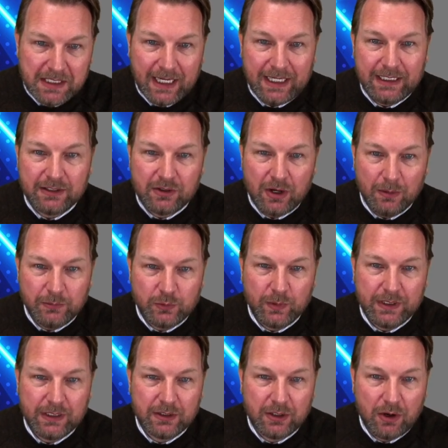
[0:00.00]
And it comes
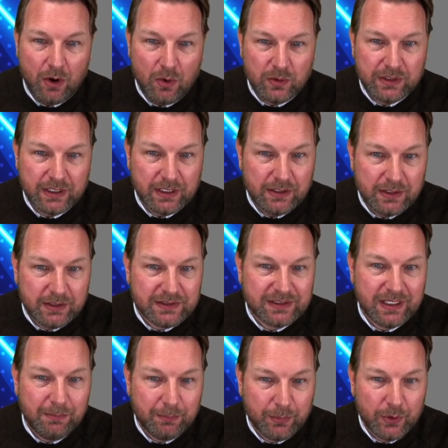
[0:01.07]
with a code here. You could
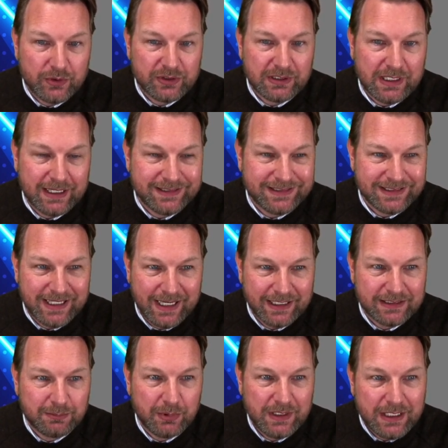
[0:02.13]
say personalized
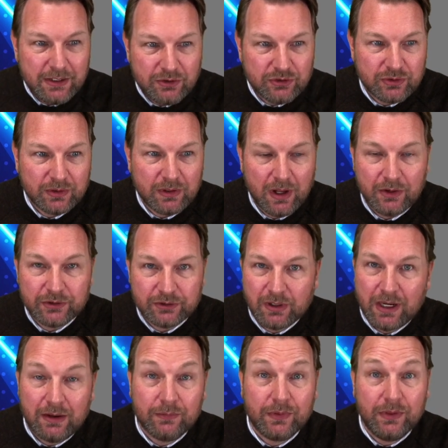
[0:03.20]
text, but then you should also
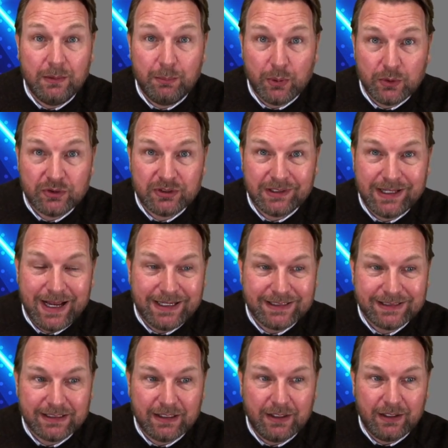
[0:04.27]
have the
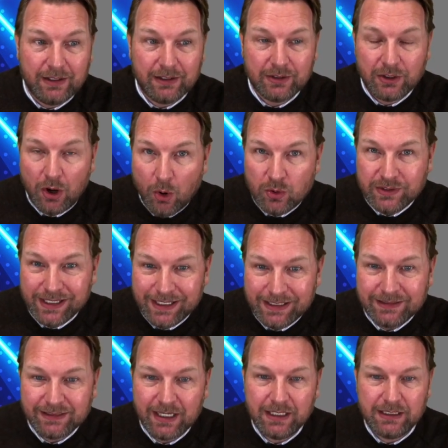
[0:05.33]
personalized code
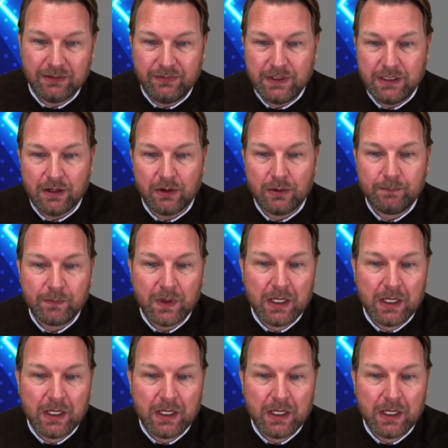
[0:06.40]
inside the video.